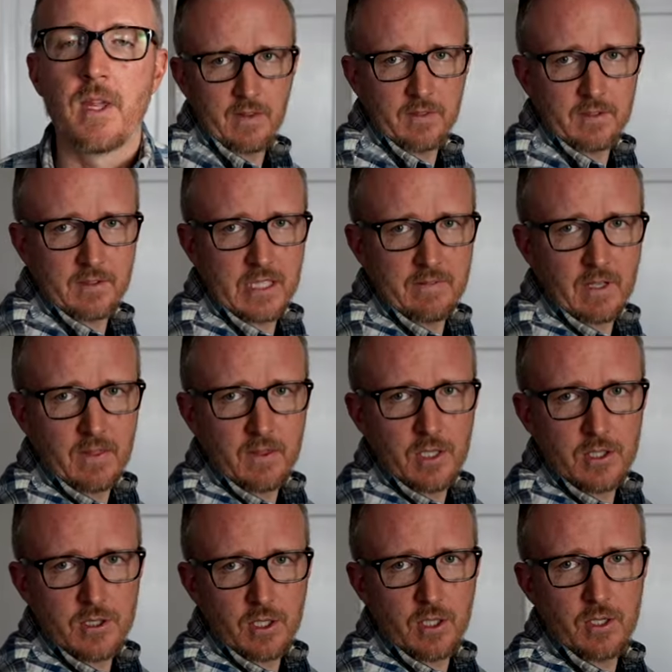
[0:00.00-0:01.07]
Now, the sleeve on
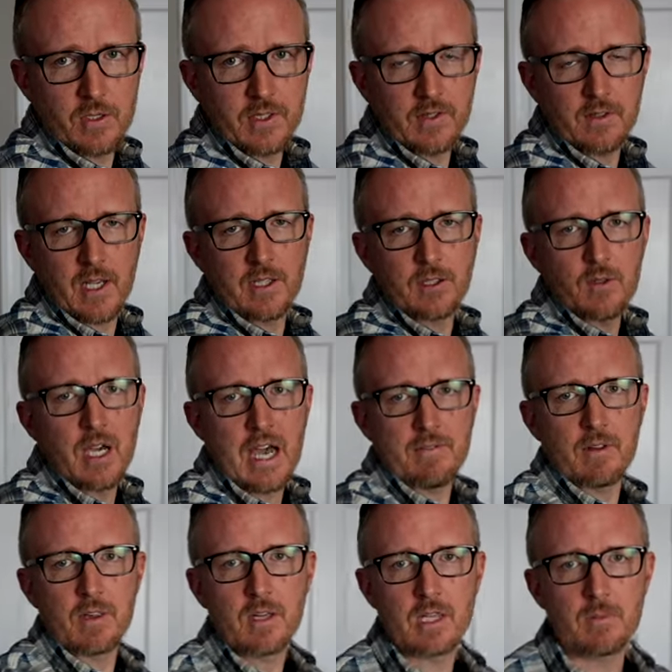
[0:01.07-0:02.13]
this shirt, you could see I do have
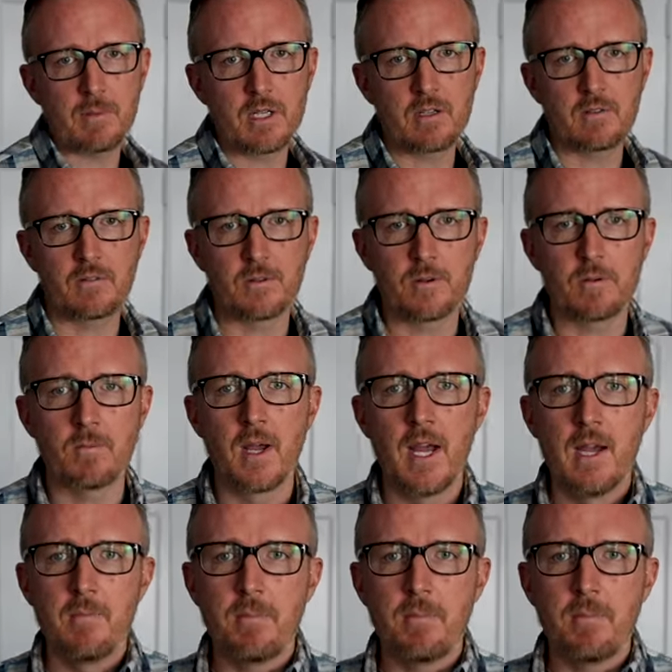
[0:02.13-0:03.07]
a little bit of room,